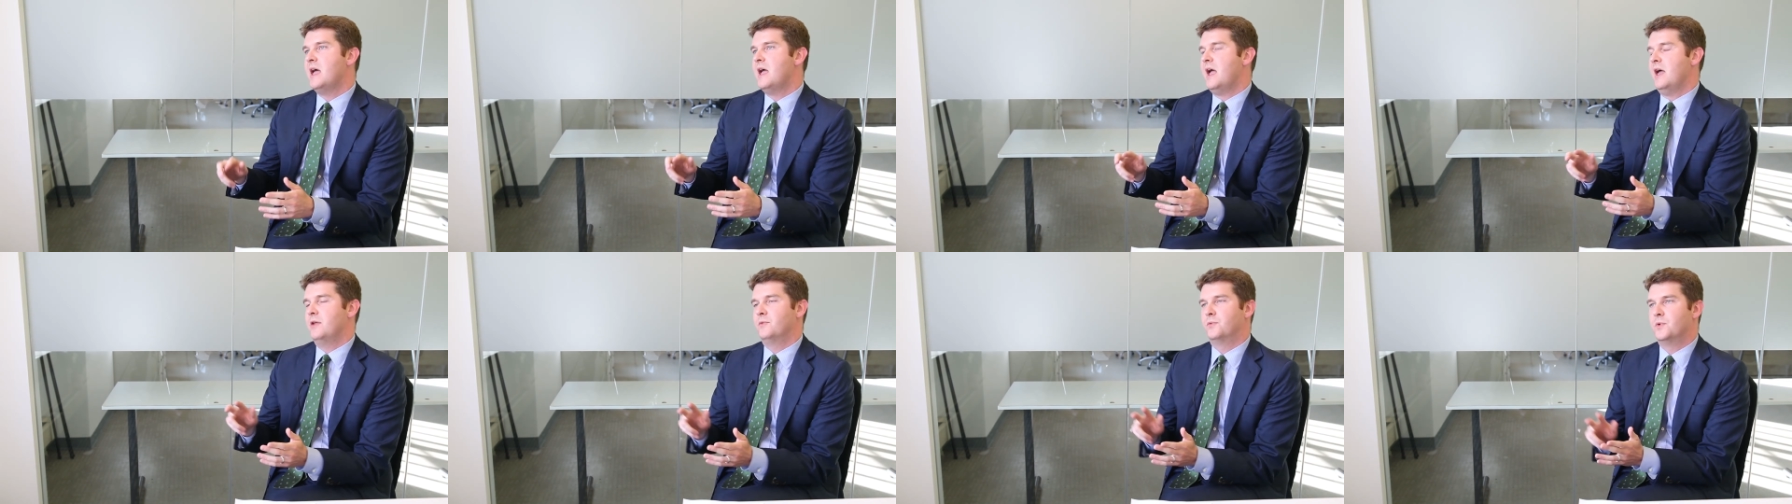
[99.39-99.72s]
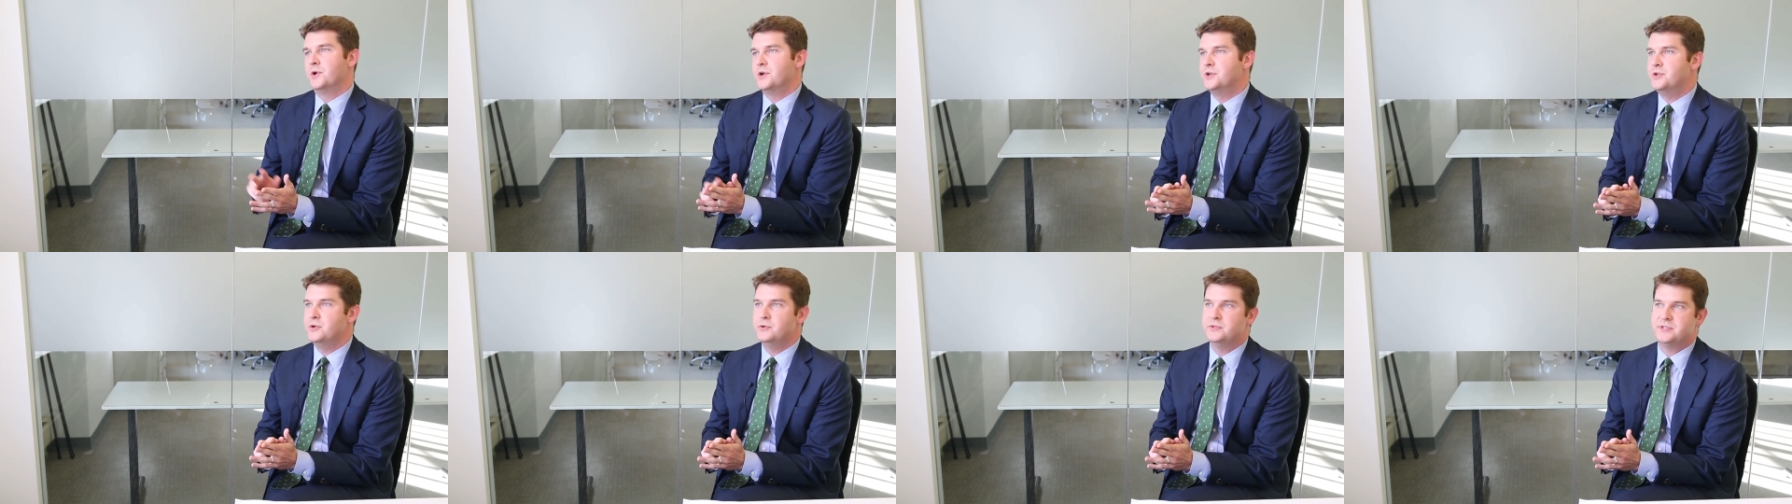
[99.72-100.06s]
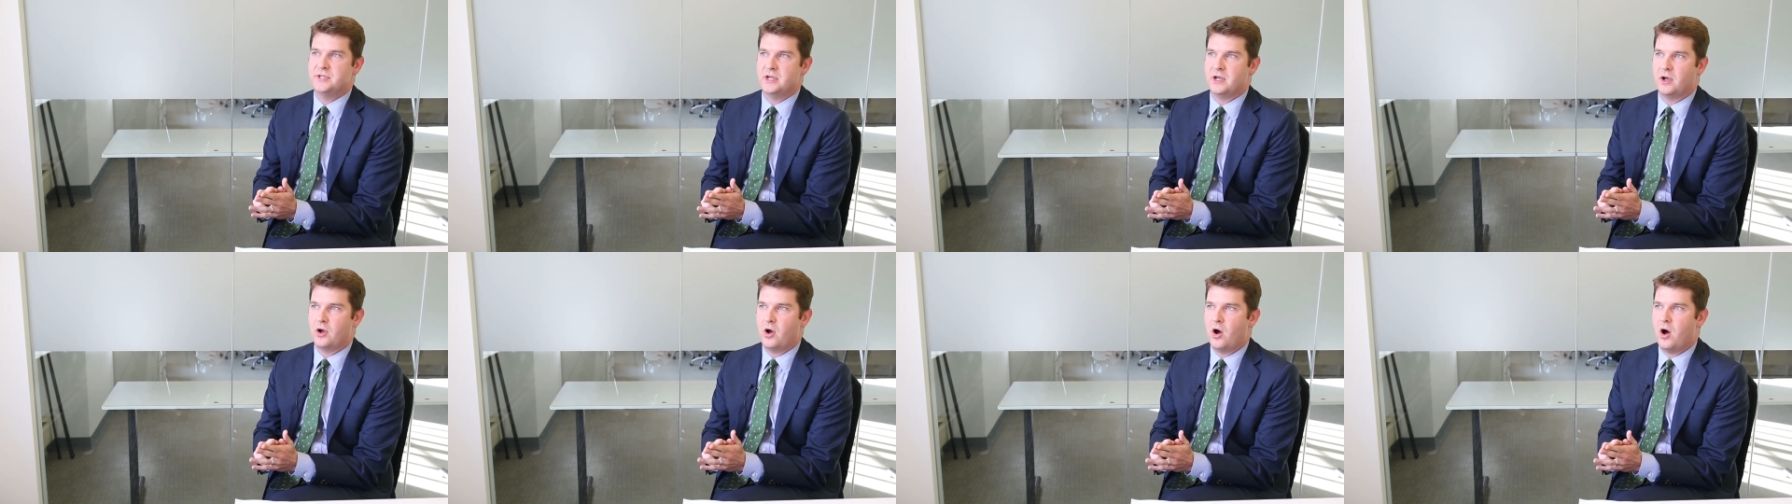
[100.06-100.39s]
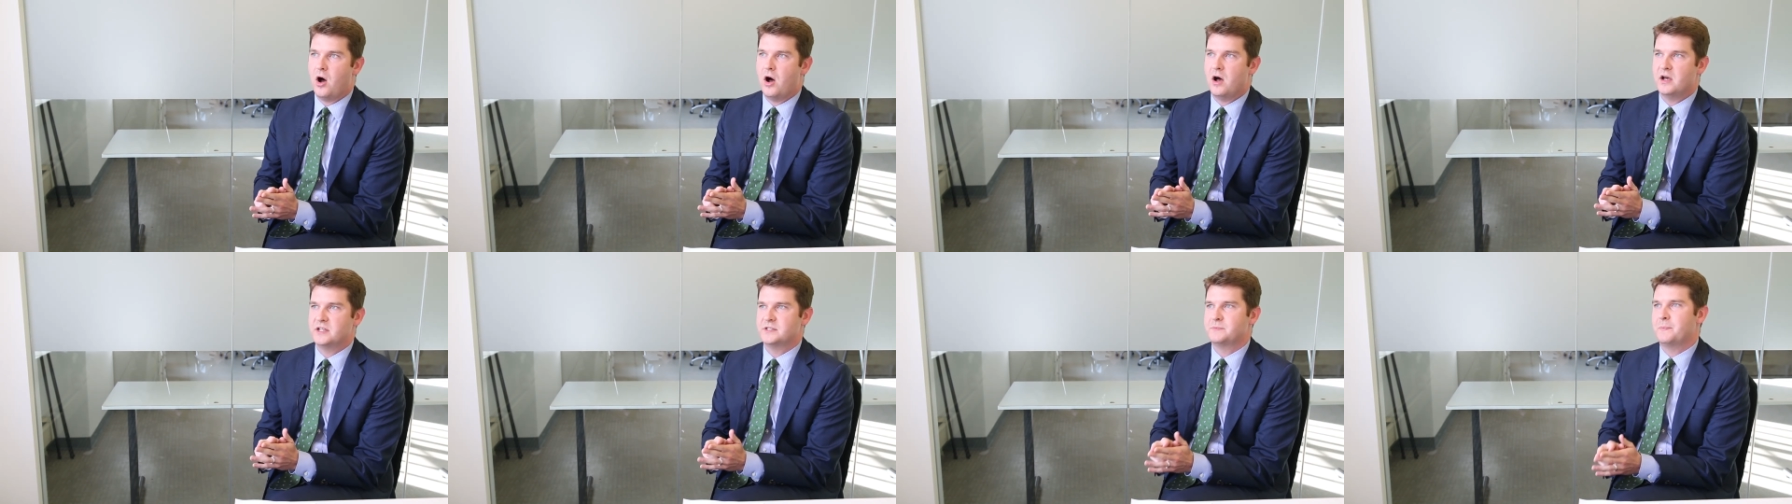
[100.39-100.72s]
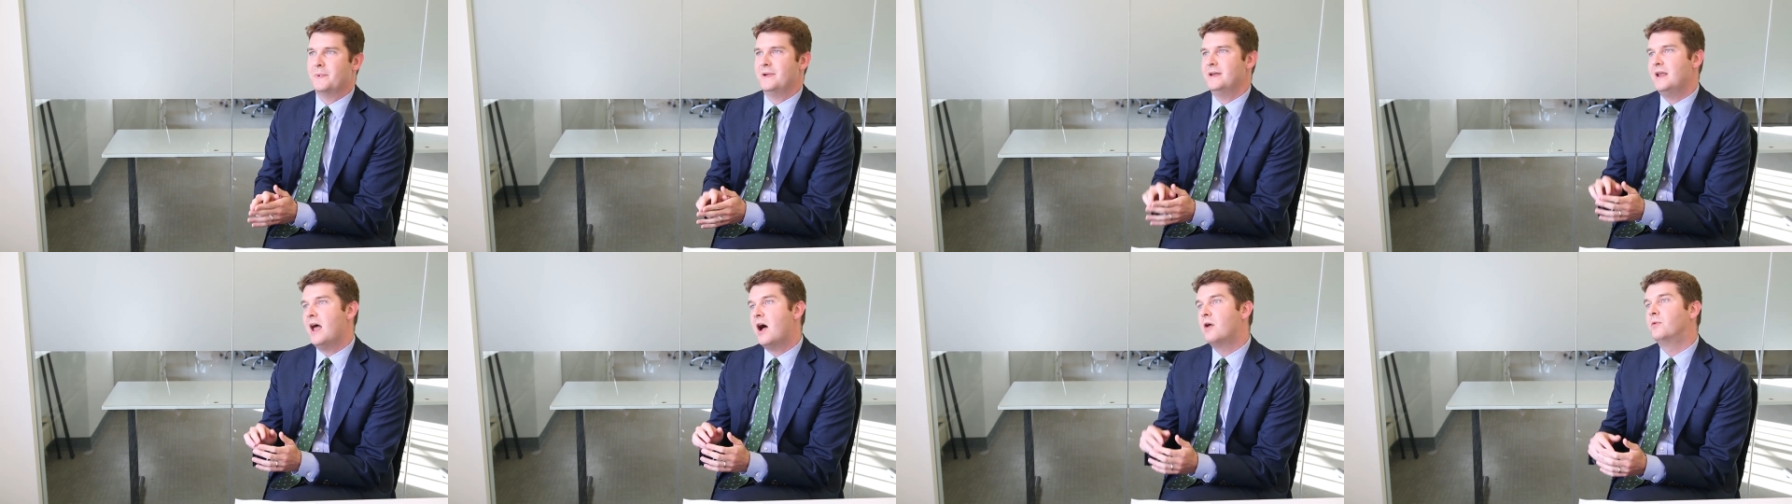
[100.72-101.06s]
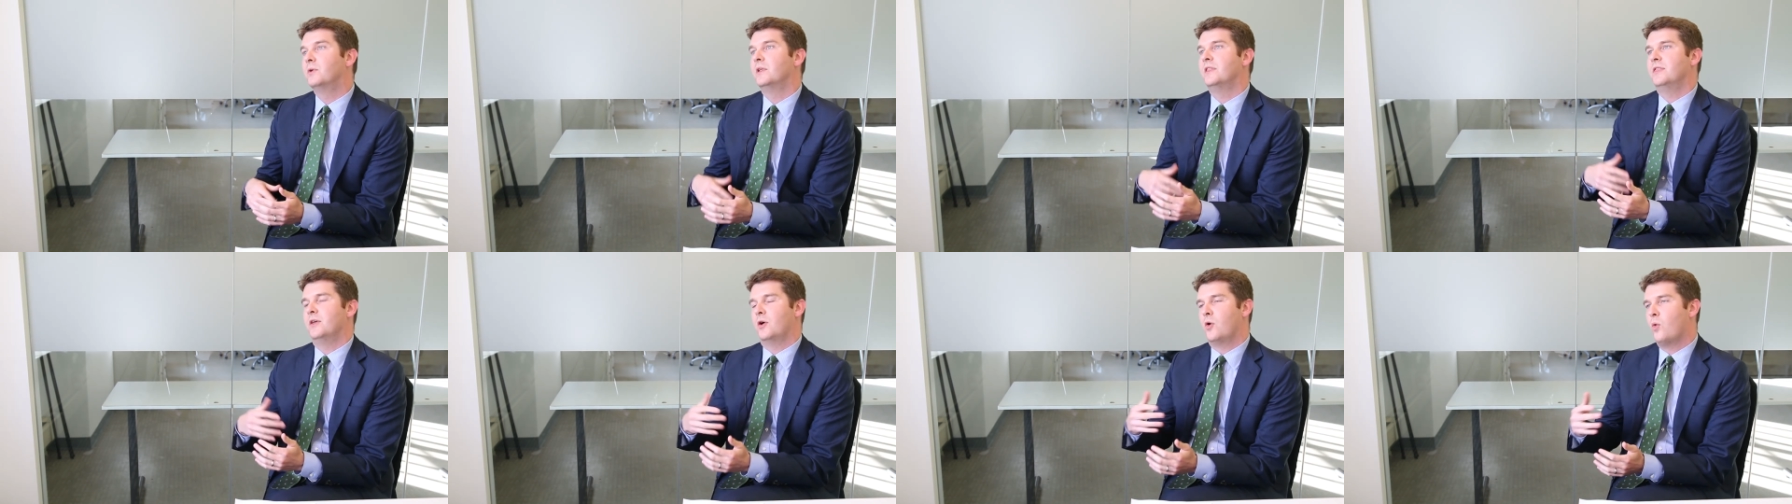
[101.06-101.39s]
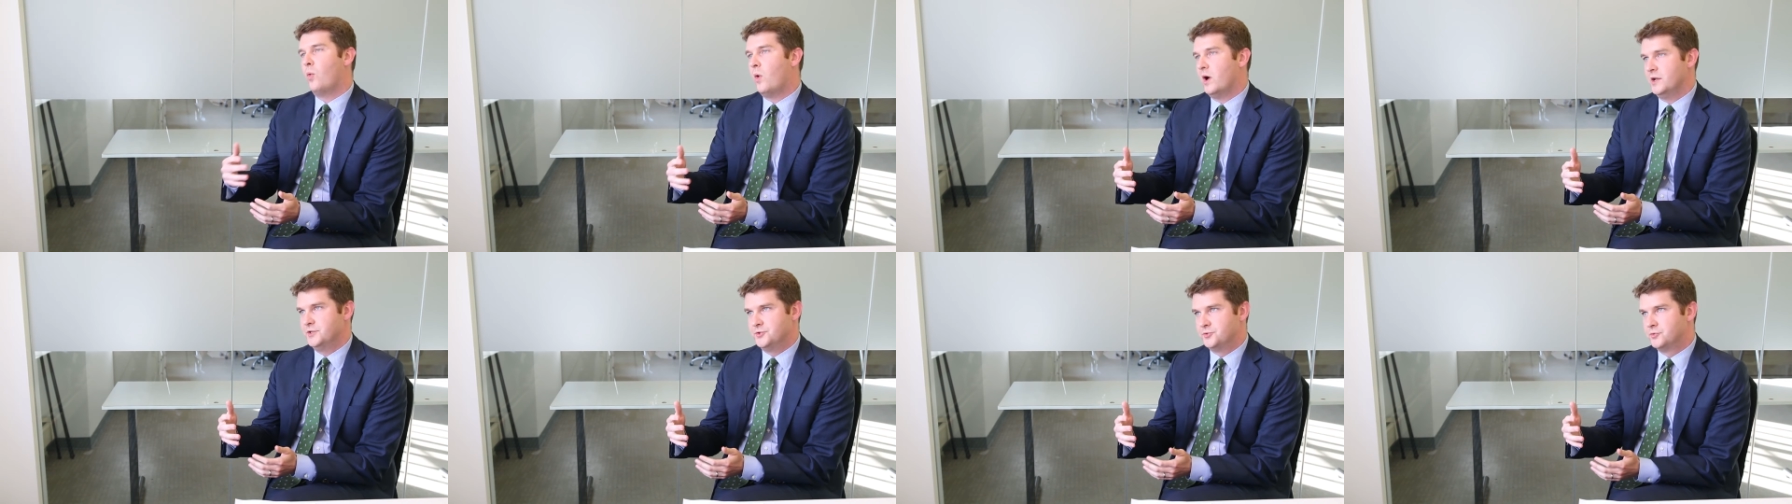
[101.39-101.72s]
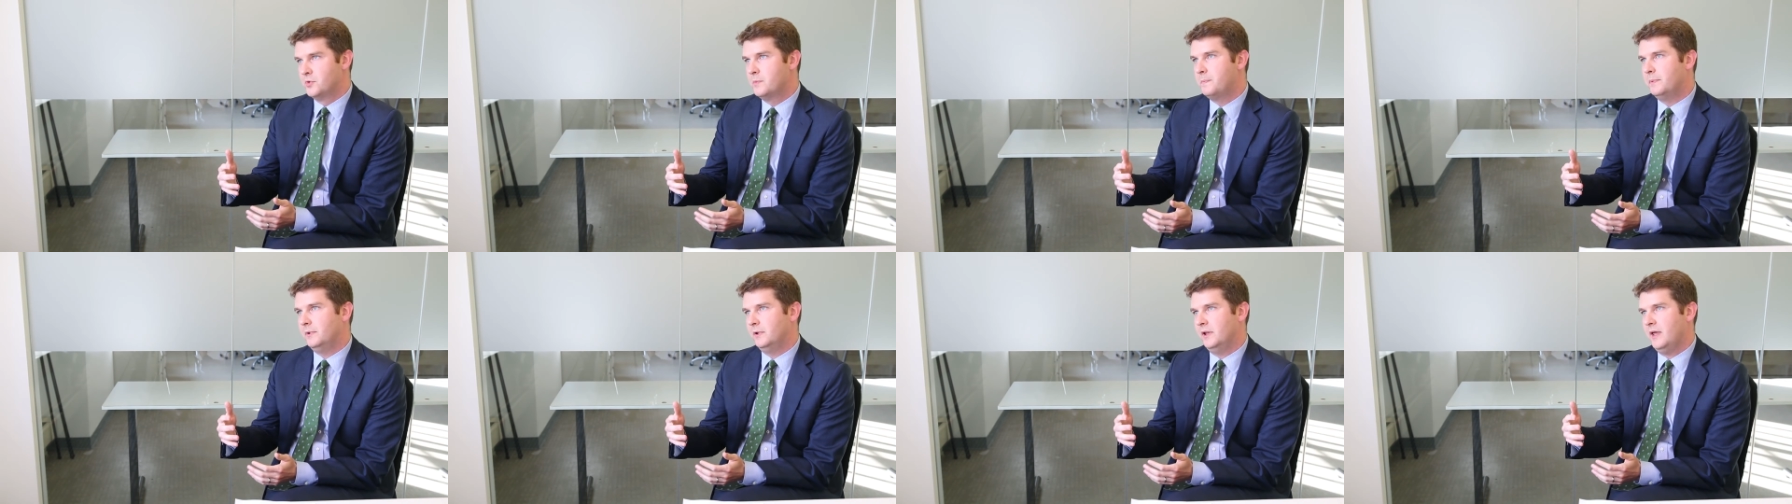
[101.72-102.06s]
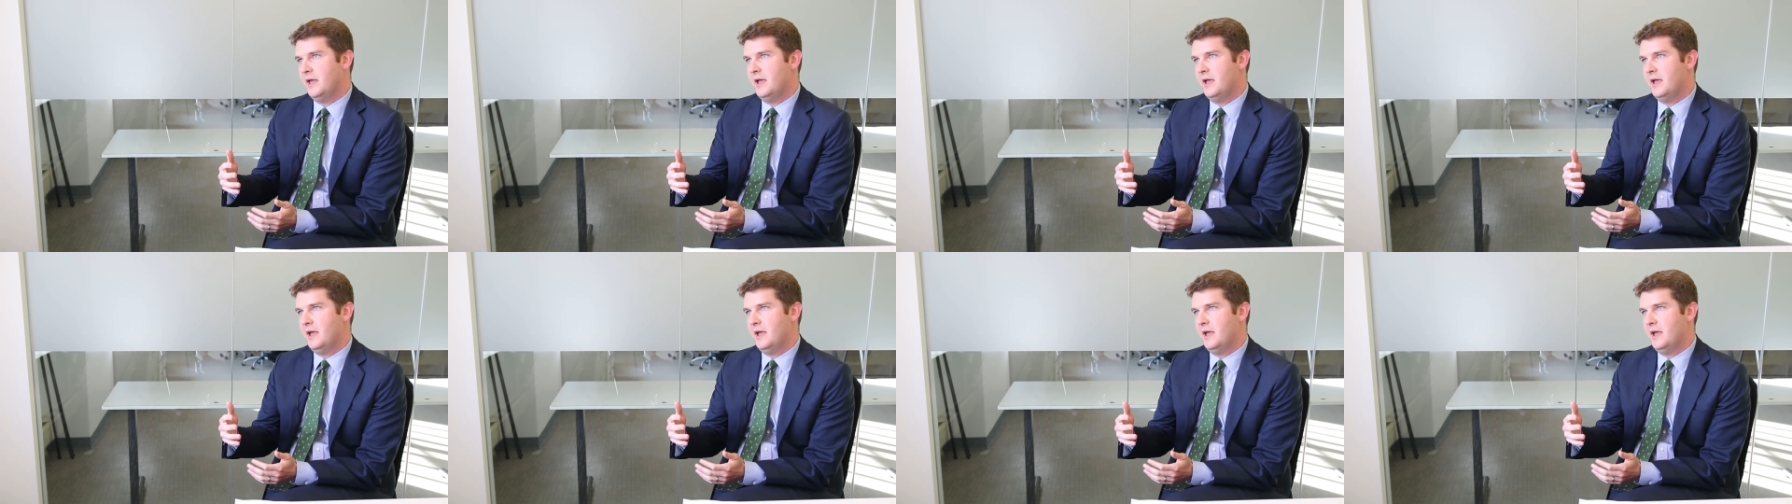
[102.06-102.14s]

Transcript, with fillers: and reducing costs, but now really the quadruple